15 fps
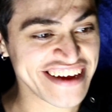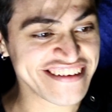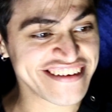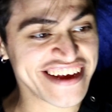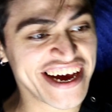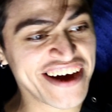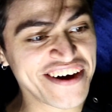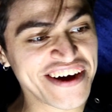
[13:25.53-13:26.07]

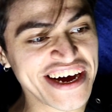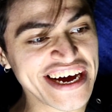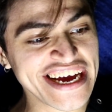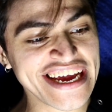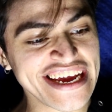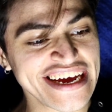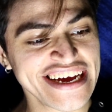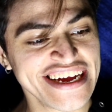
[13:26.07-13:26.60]
how
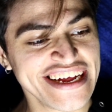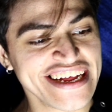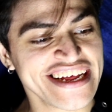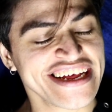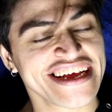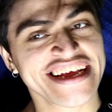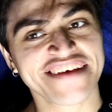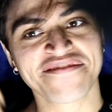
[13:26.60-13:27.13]
I
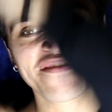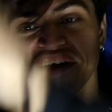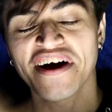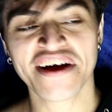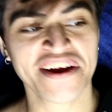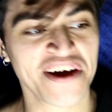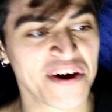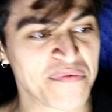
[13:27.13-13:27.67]

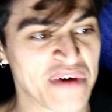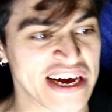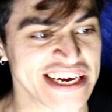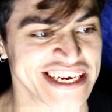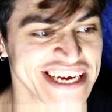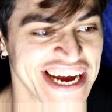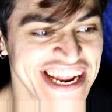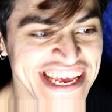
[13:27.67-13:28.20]
gotten all my
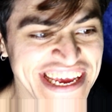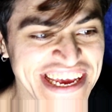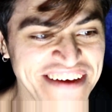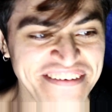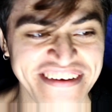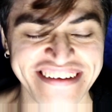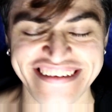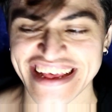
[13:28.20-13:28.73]
shiny
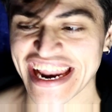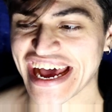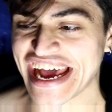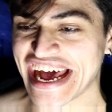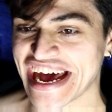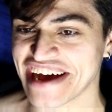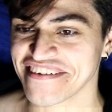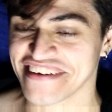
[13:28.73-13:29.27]
Eevees that I
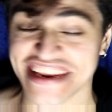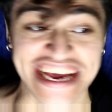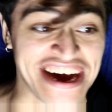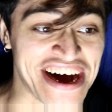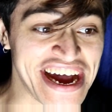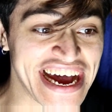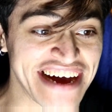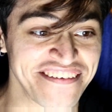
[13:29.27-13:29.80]
have. And now
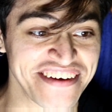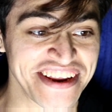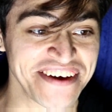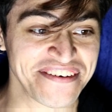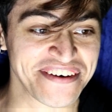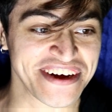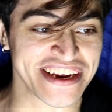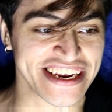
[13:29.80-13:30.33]
I have a new
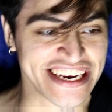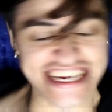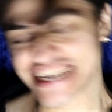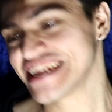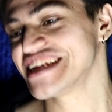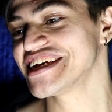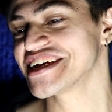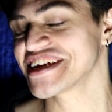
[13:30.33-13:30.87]
one in
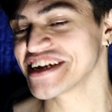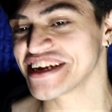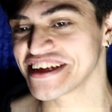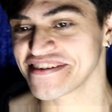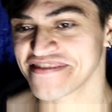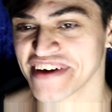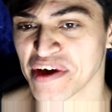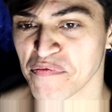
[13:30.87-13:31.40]
addition to the
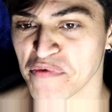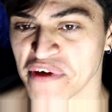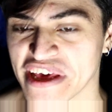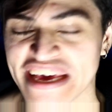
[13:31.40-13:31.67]
family.